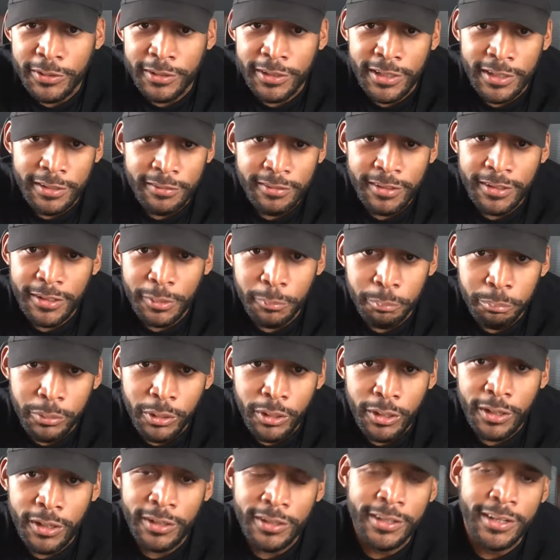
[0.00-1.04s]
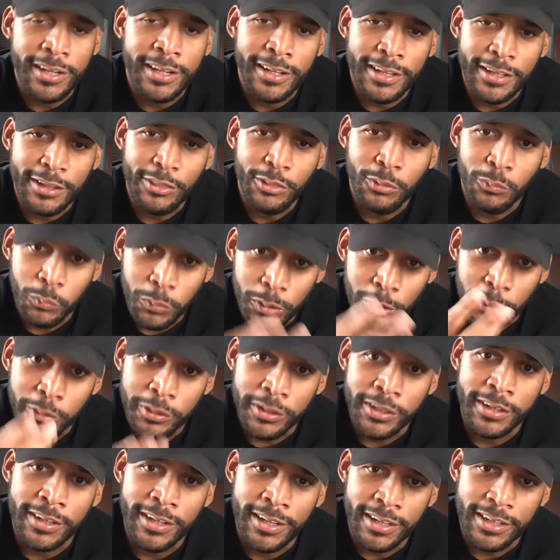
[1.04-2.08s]
Then I'll take a ball and I'll like throw
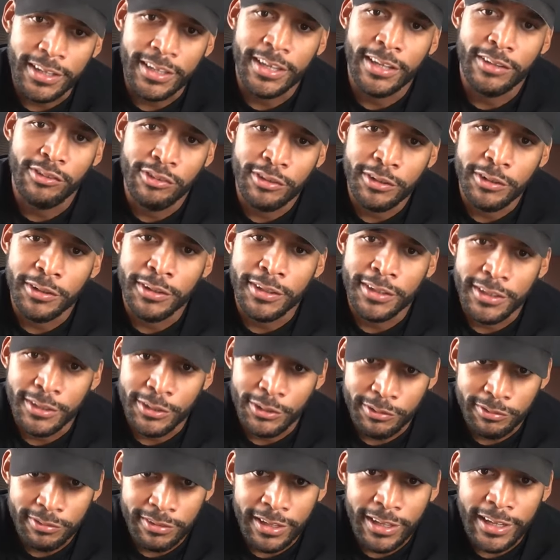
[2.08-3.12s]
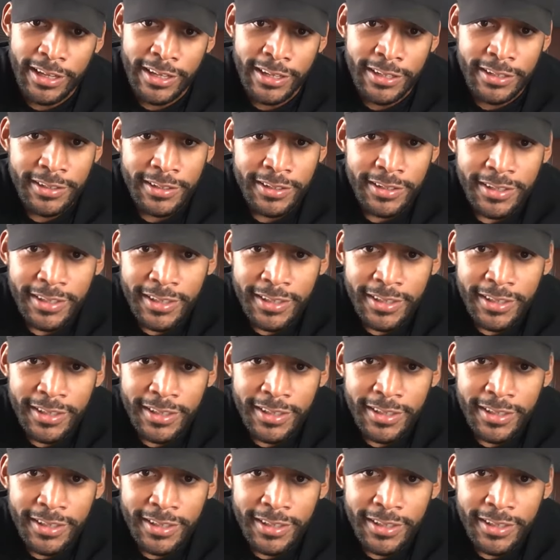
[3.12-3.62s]
it and I'll catch it on the other side.